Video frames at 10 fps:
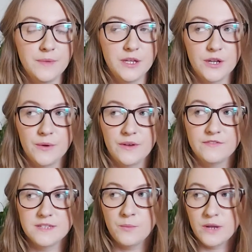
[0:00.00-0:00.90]
you know, if
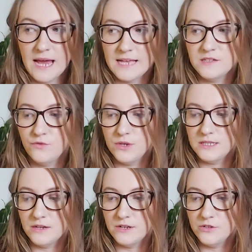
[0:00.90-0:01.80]
someone has voiced
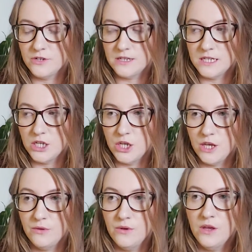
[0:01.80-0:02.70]
their interest in
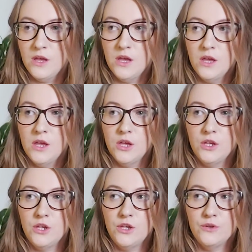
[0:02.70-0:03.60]
you,
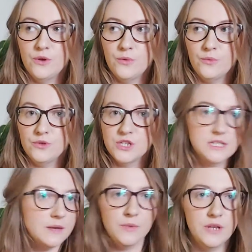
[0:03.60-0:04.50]
you know, just
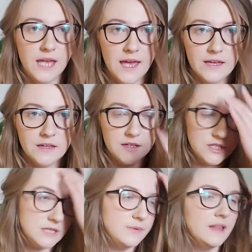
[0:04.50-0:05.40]
communicate.
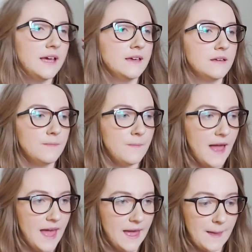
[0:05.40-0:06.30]
Just be like,
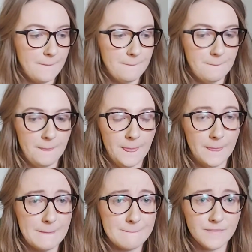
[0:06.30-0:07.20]
hey,
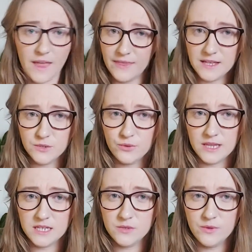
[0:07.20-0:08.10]
that's really
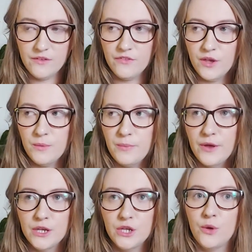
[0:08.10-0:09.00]
sweet of you,
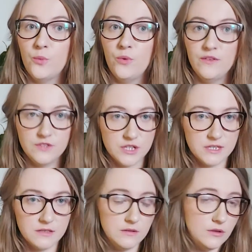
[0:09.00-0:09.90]
but you know, we've
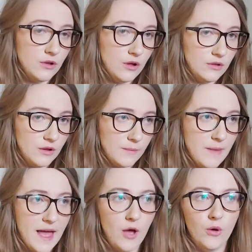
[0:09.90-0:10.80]
just not long
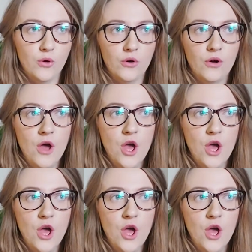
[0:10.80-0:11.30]
met, or